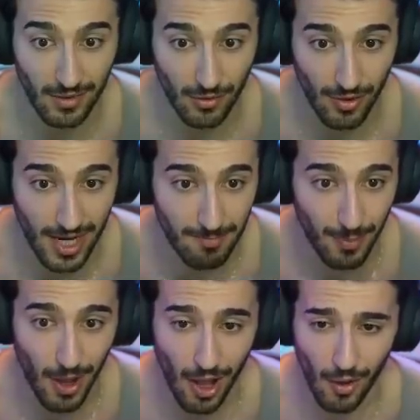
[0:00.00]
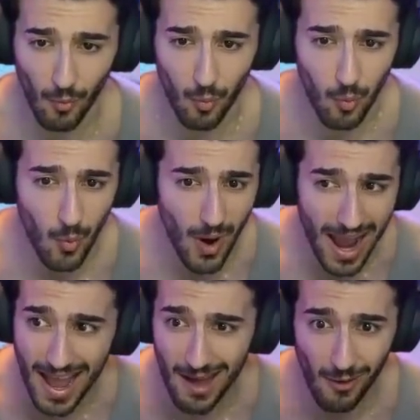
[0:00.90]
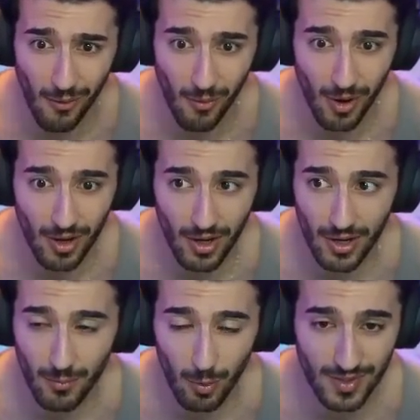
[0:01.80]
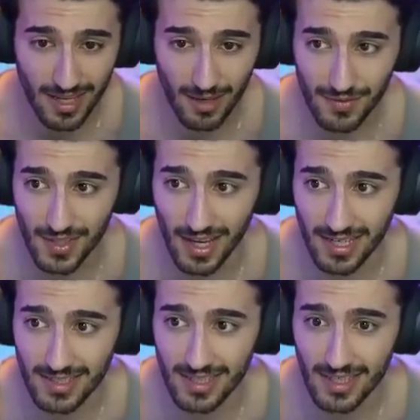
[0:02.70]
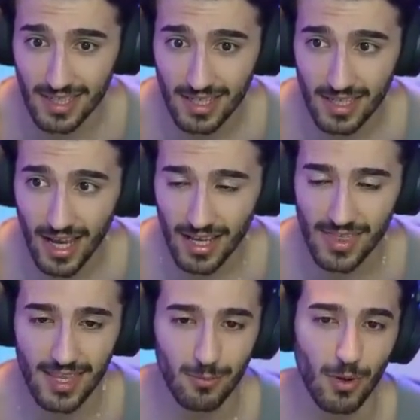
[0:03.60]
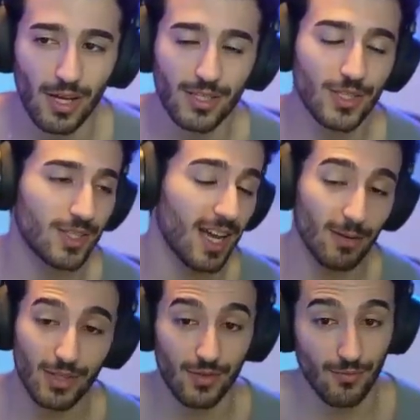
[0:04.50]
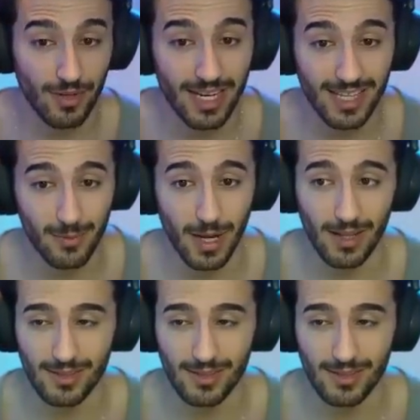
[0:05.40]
the right ball. Wow. Was that offside? I think it was. That was really well